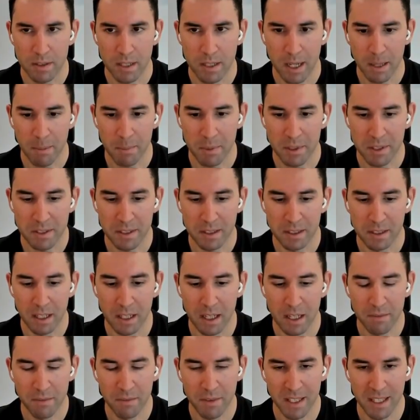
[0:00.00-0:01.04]
topics in
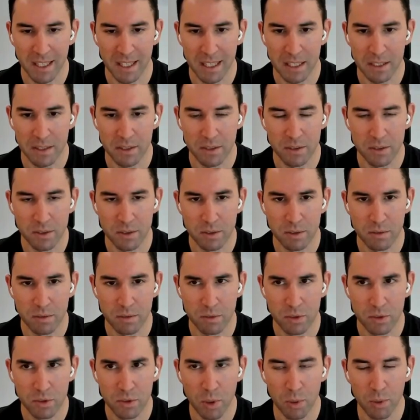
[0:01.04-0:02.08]
golf that I
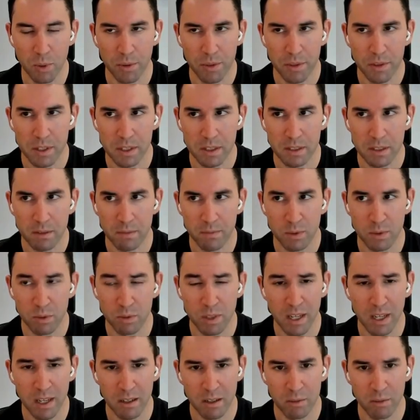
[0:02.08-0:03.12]
don't think if you
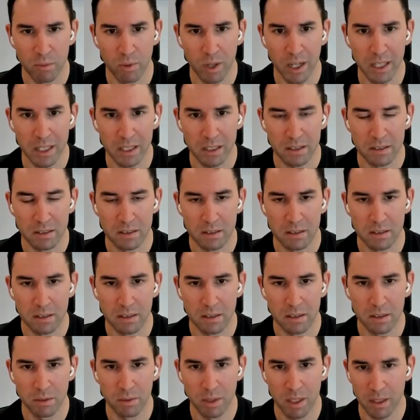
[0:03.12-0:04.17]
get it right,
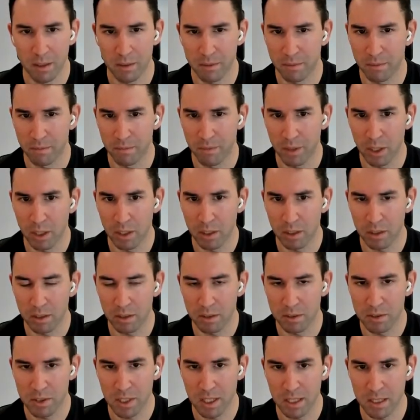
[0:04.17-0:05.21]
you have very
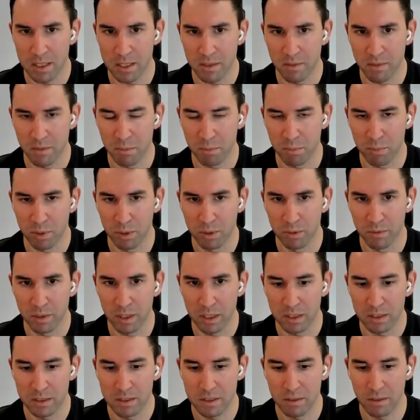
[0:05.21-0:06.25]
little chance of
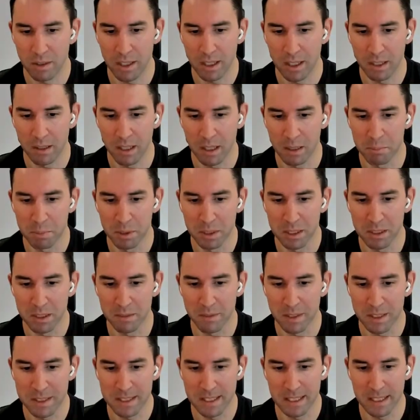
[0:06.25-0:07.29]
improving. So I, I
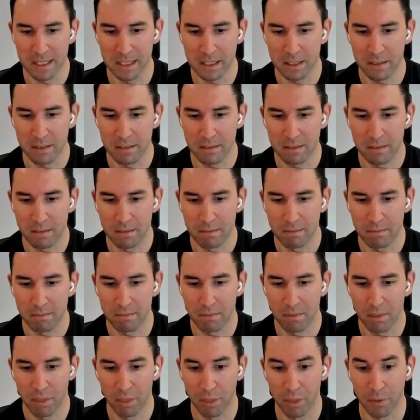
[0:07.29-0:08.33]
believe it's like
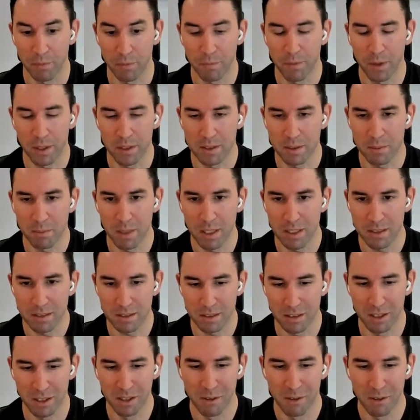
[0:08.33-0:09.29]
the fundamental